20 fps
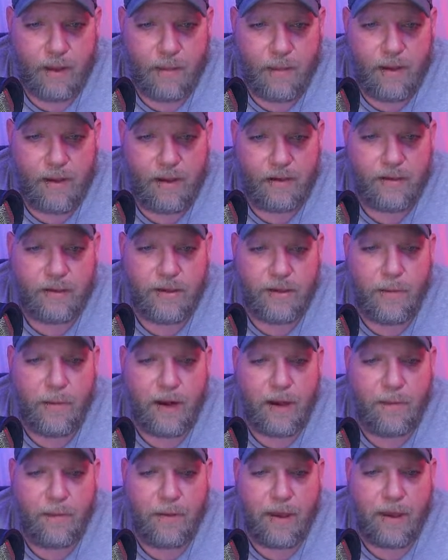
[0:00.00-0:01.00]
I mean, there's so
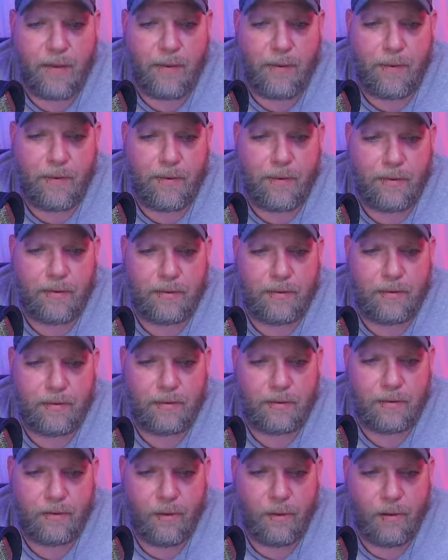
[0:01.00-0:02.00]
many people
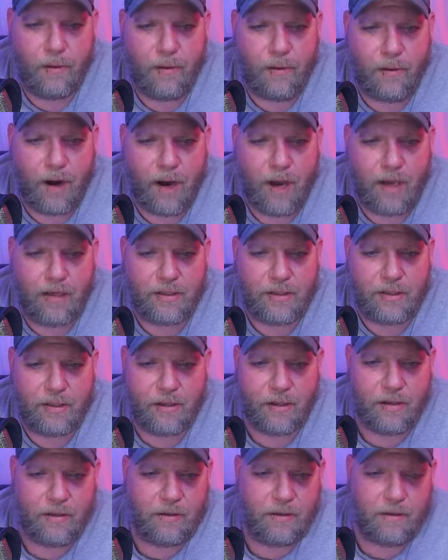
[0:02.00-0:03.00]
on the
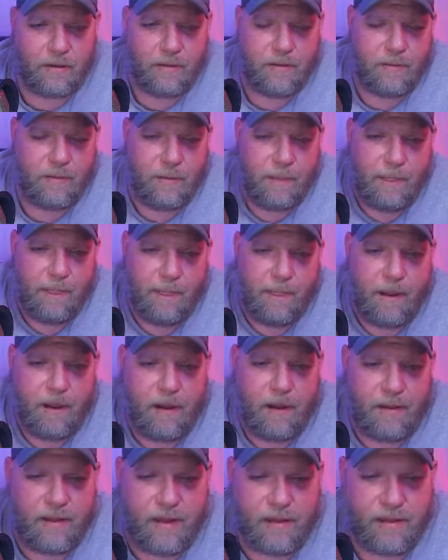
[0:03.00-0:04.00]
roster
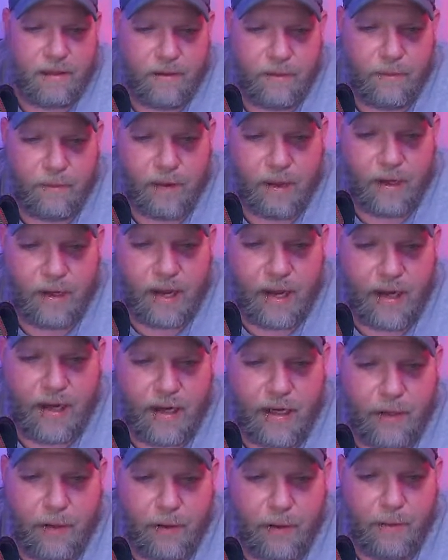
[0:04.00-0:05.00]
that they're really
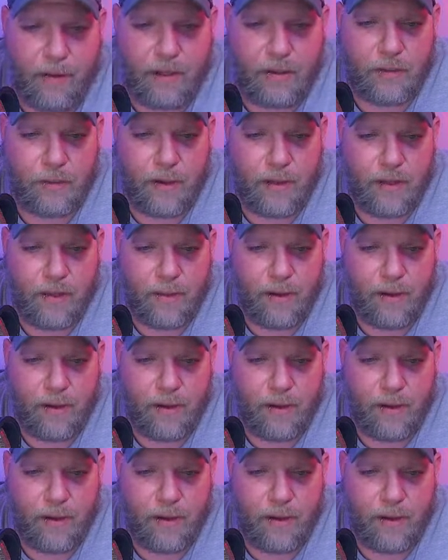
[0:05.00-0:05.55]
not doing much with.